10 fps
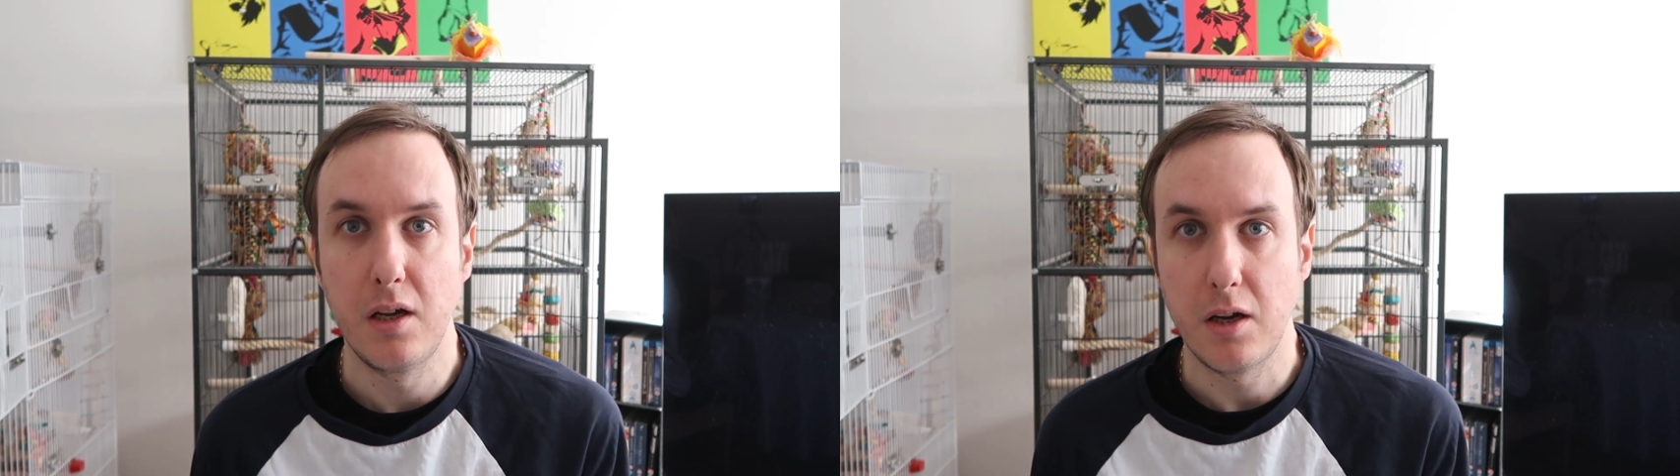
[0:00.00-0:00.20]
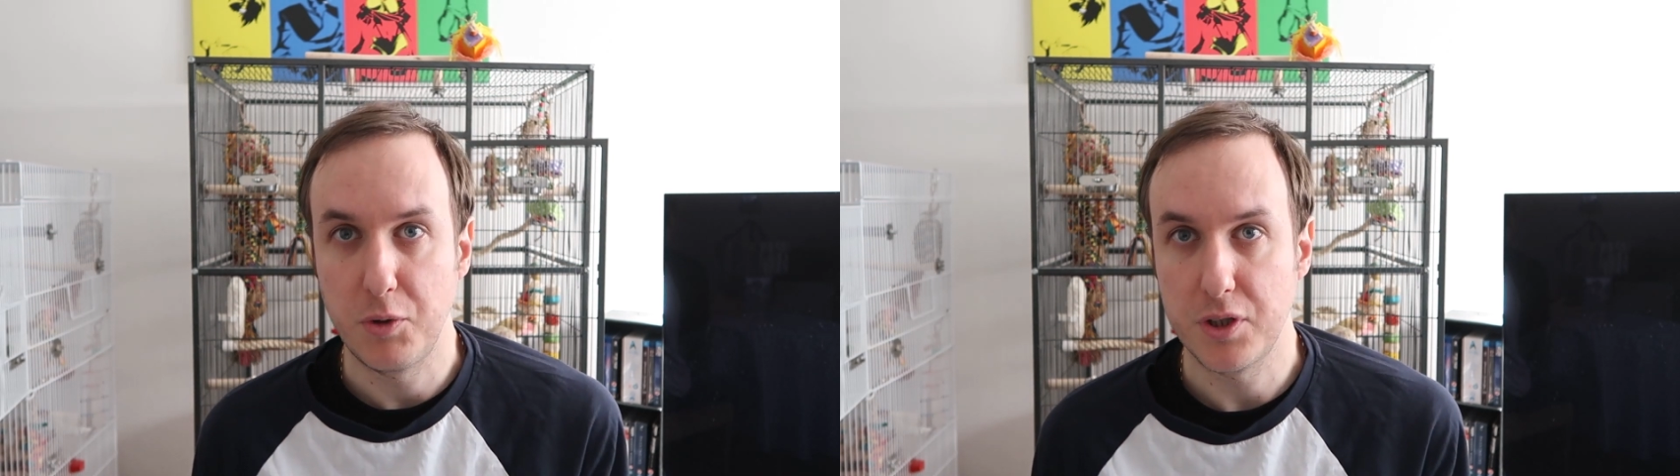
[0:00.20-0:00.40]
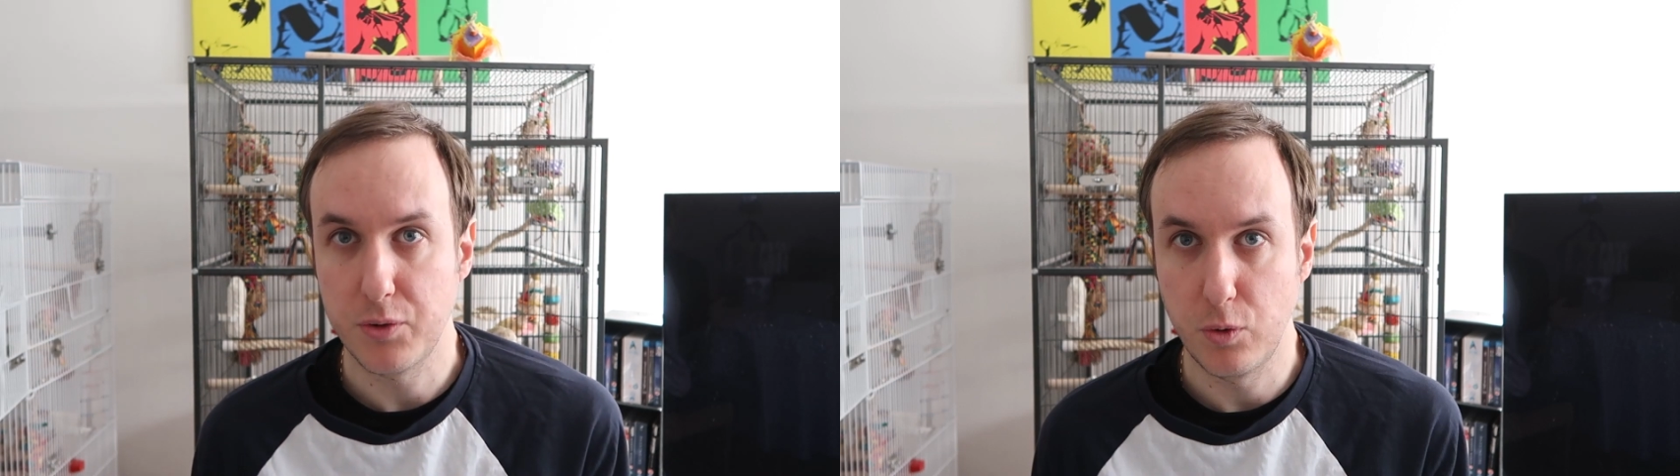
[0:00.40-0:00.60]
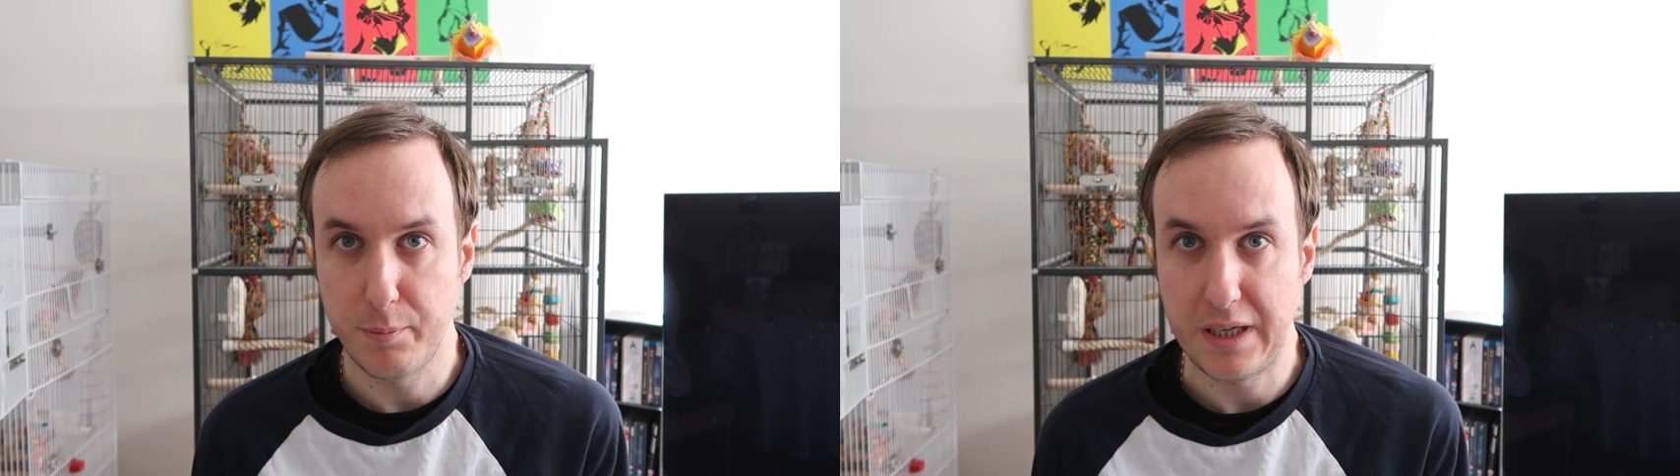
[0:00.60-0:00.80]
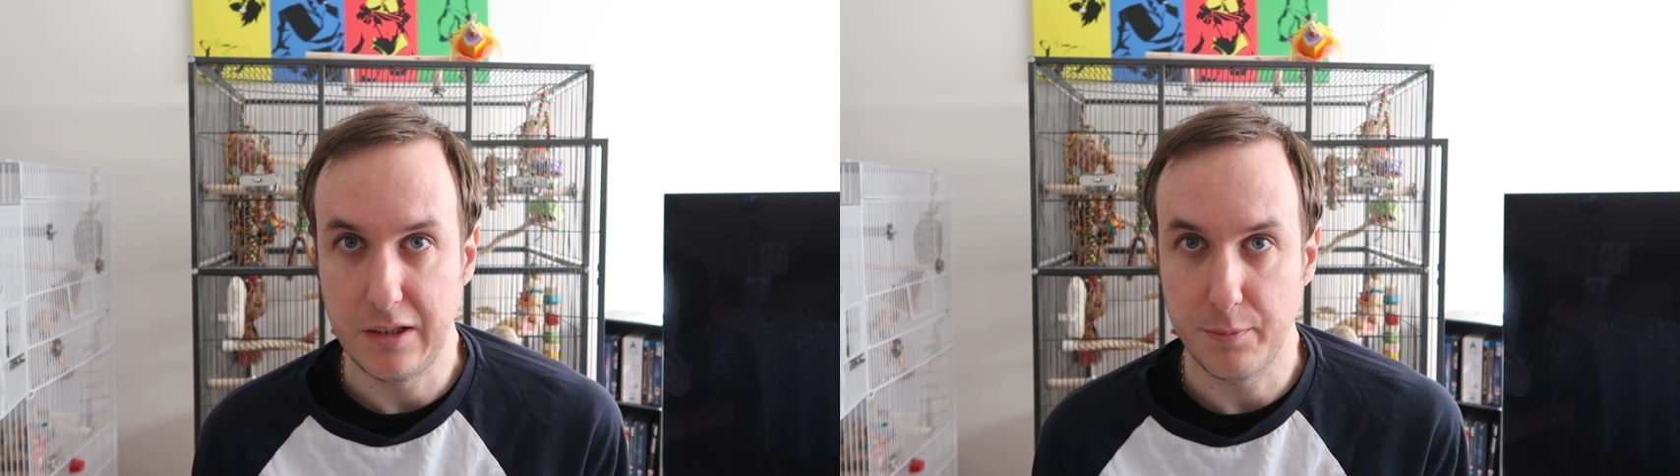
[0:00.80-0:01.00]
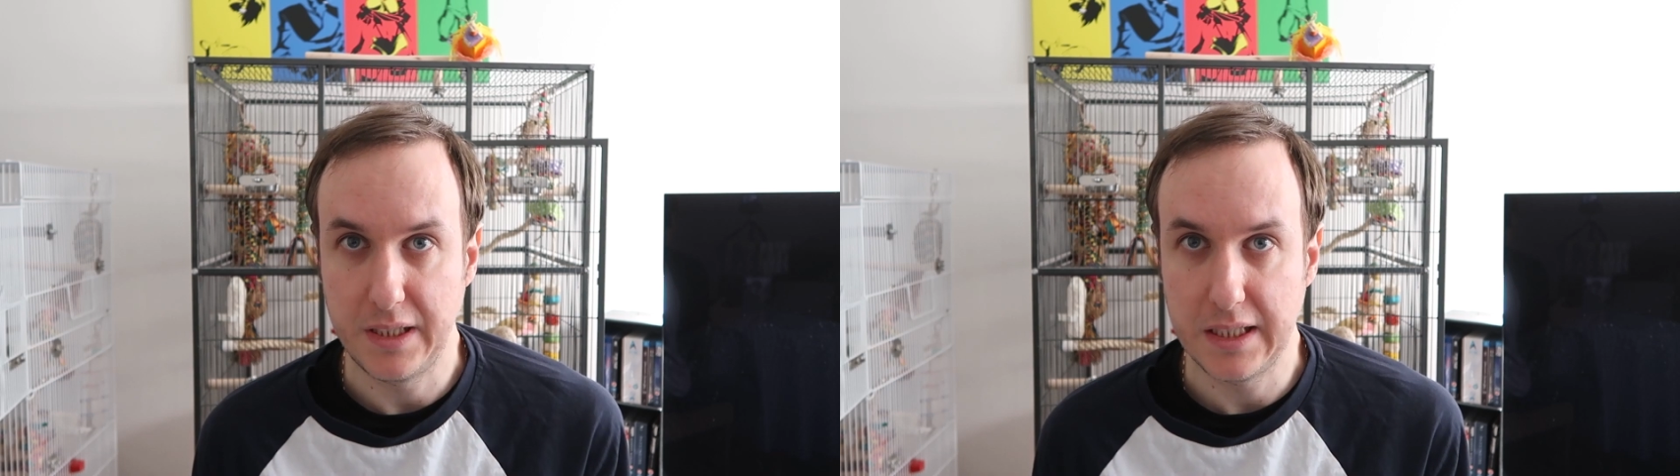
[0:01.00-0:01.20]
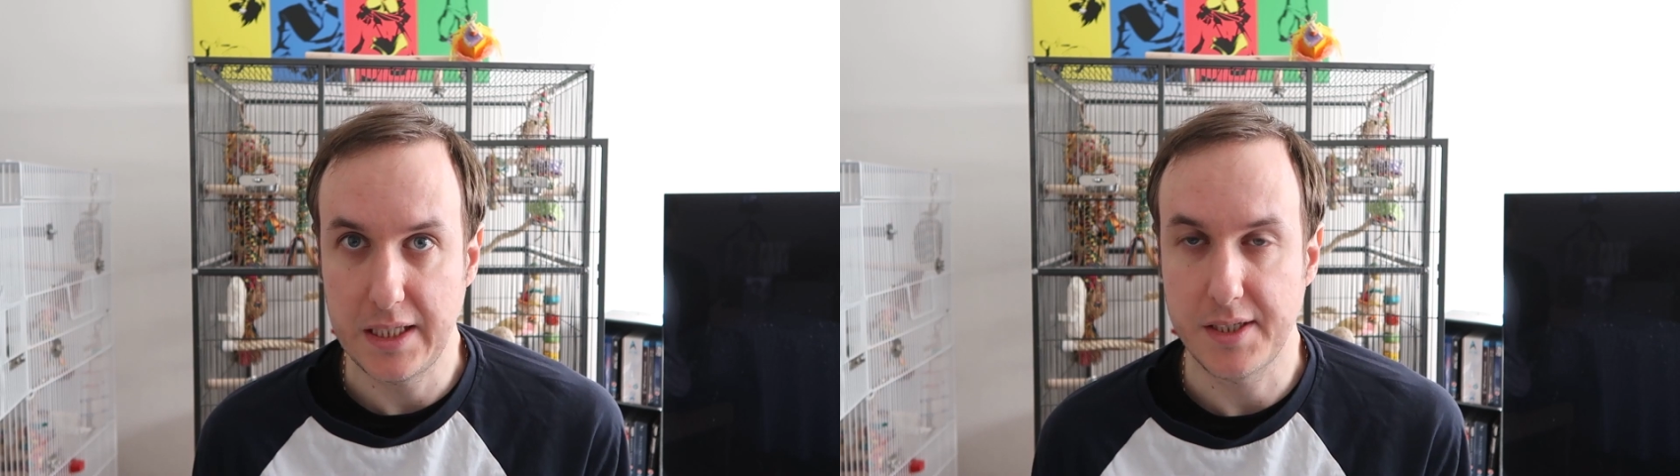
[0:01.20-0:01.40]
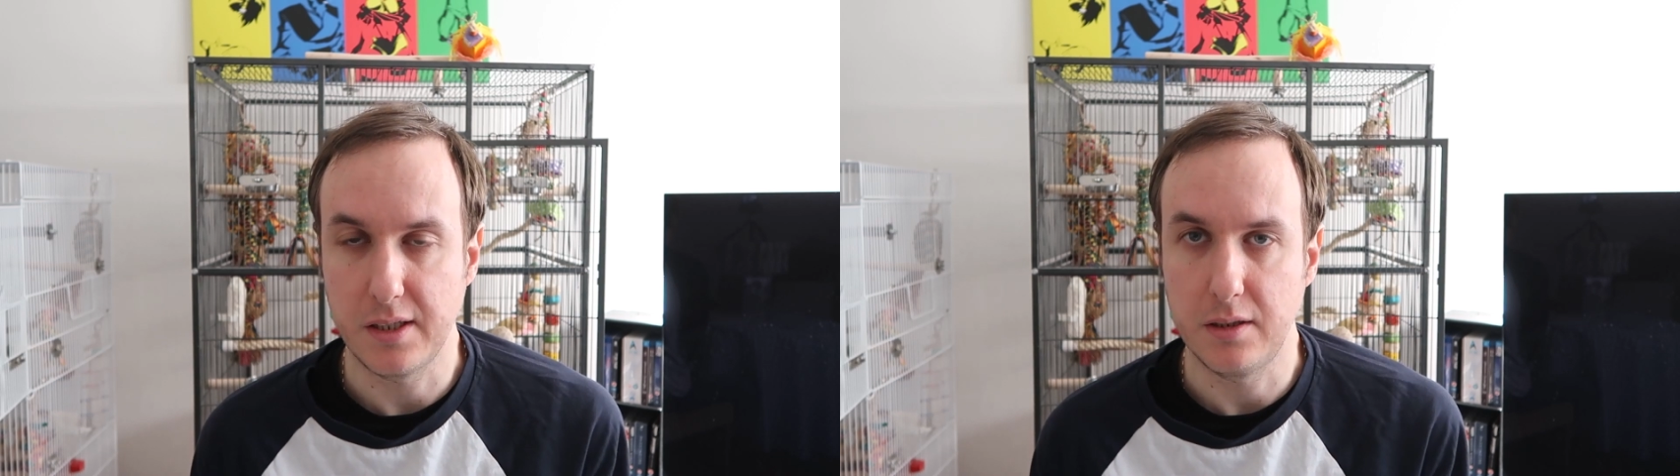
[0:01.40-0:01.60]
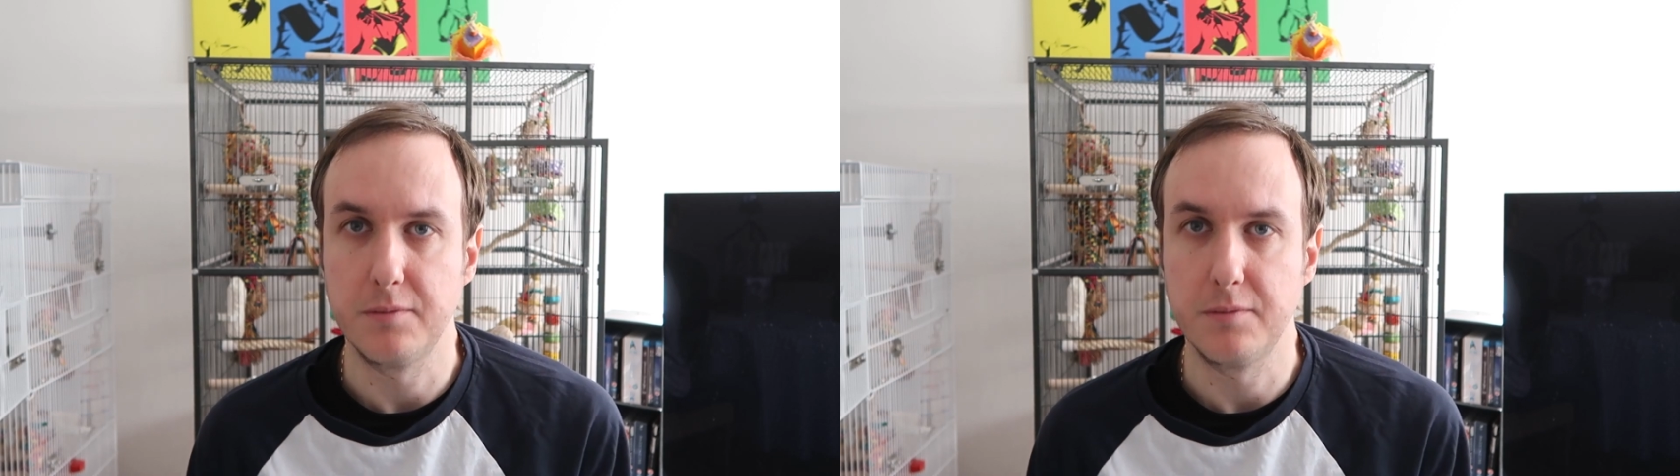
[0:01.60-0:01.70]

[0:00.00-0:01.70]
which I'll talk about a little bit later.